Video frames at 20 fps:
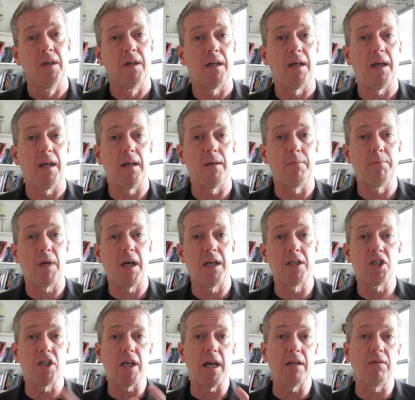
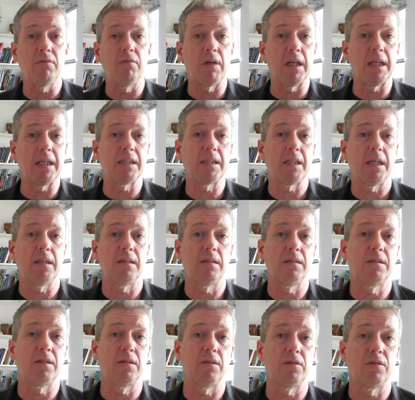I generally
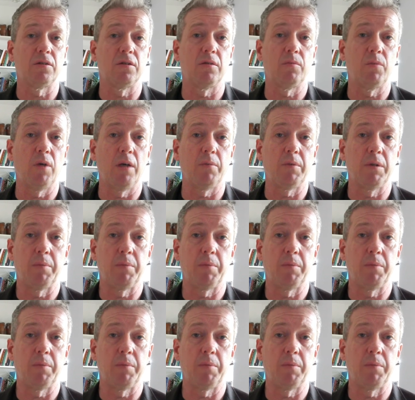tend to sort of work